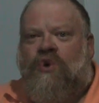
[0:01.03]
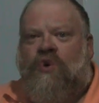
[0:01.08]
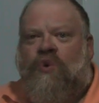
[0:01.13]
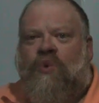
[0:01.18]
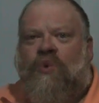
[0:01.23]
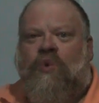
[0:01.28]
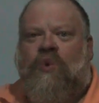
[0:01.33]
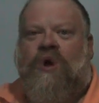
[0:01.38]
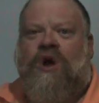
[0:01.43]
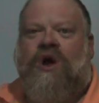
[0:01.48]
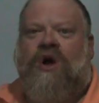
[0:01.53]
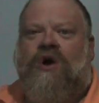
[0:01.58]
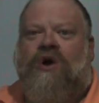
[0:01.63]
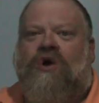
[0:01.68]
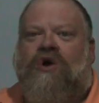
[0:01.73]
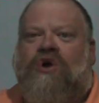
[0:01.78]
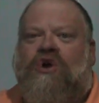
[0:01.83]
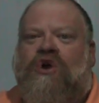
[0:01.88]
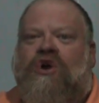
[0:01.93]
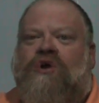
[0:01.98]

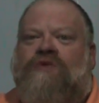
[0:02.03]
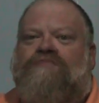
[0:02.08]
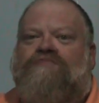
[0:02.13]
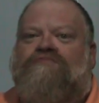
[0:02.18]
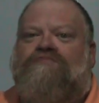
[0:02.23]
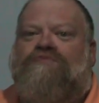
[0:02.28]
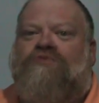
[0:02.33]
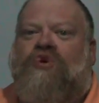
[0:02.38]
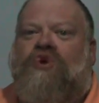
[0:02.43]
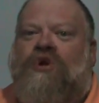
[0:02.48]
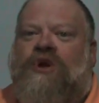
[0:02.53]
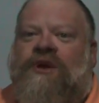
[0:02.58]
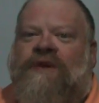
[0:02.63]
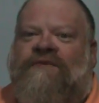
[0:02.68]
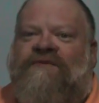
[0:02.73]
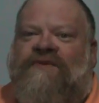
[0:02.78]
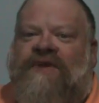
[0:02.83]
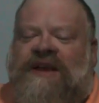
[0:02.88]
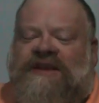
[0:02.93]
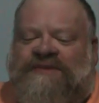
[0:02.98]
Well, good morning,
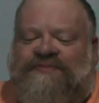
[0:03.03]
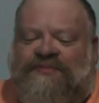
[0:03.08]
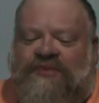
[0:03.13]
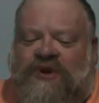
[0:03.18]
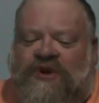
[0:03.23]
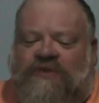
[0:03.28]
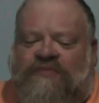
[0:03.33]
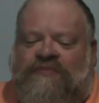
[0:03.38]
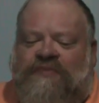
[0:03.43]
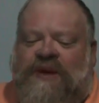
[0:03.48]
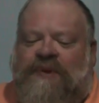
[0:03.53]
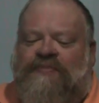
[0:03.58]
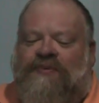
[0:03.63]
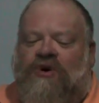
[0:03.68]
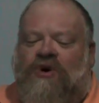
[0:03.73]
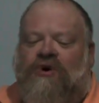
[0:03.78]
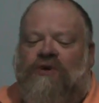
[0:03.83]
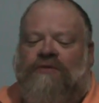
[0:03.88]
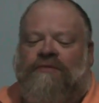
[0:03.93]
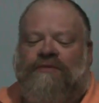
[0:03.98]
Facebook
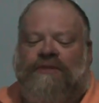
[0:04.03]
people.